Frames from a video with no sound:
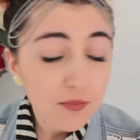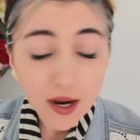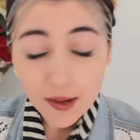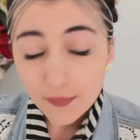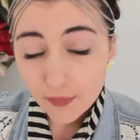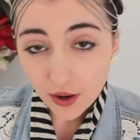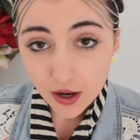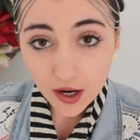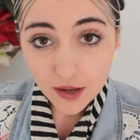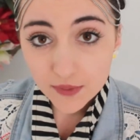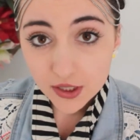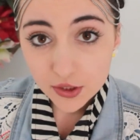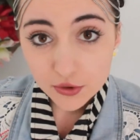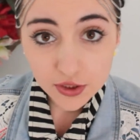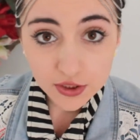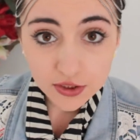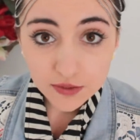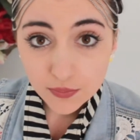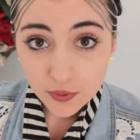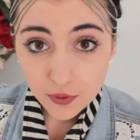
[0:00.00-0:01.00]
my
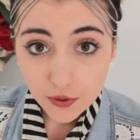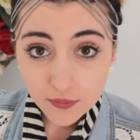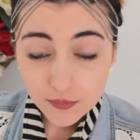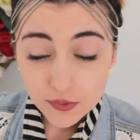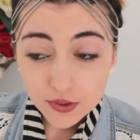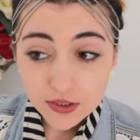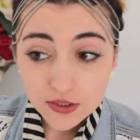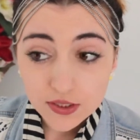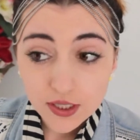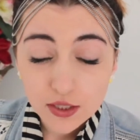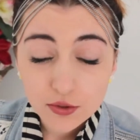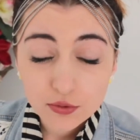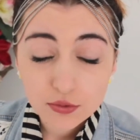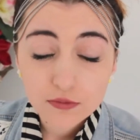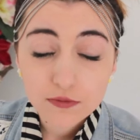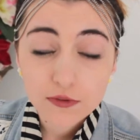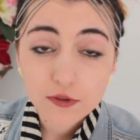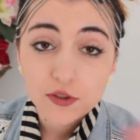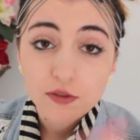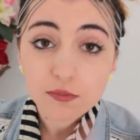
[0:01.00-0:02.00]
biometrics appointment
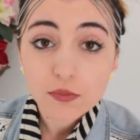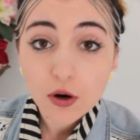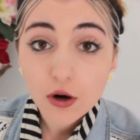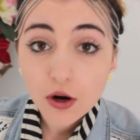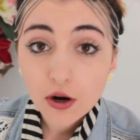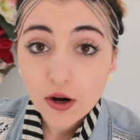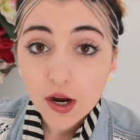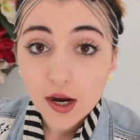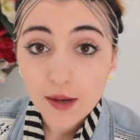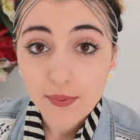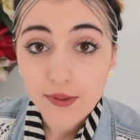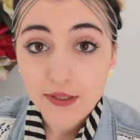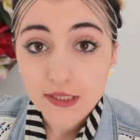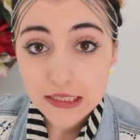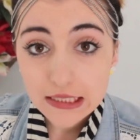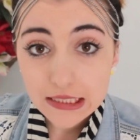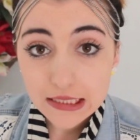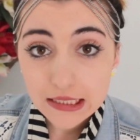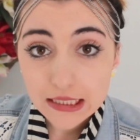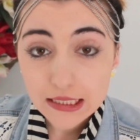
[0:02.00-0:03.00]
scheduled for tomorrow up in
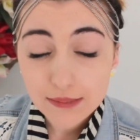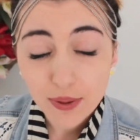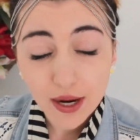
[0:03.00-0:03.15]
Sydney,